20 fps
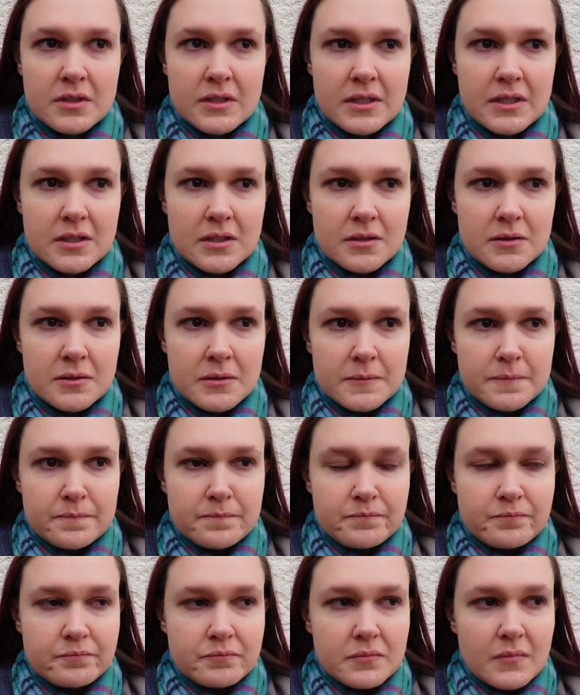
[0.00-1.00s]
like
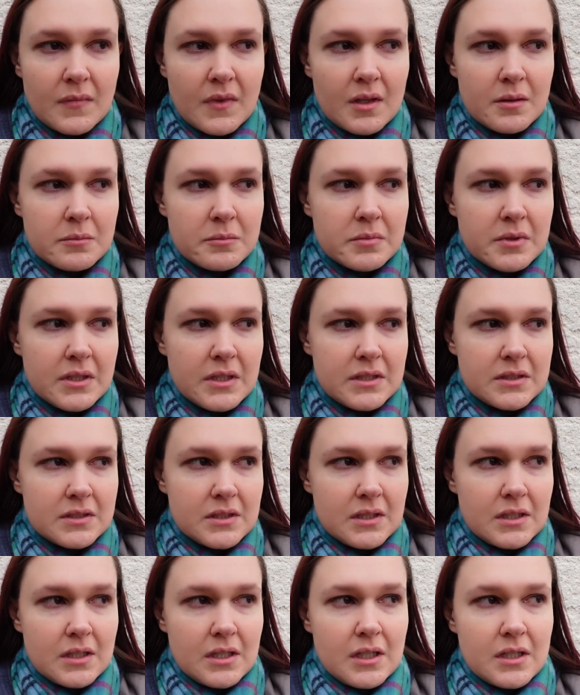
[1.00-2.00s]
place,
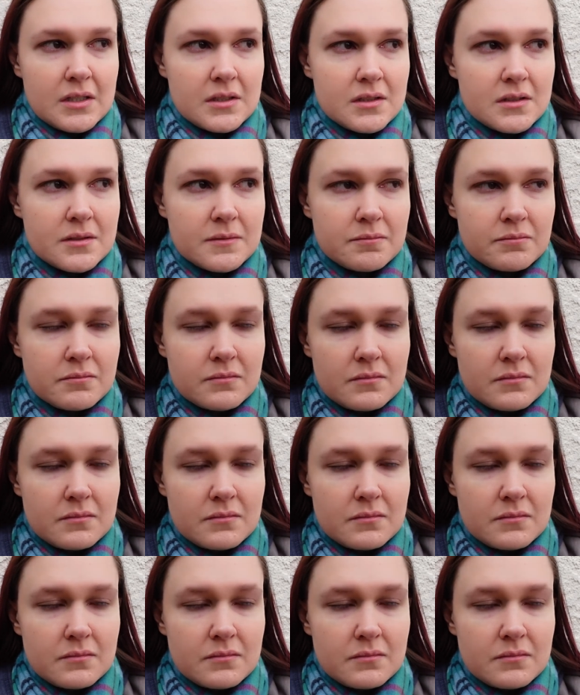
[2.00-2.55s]
I guess.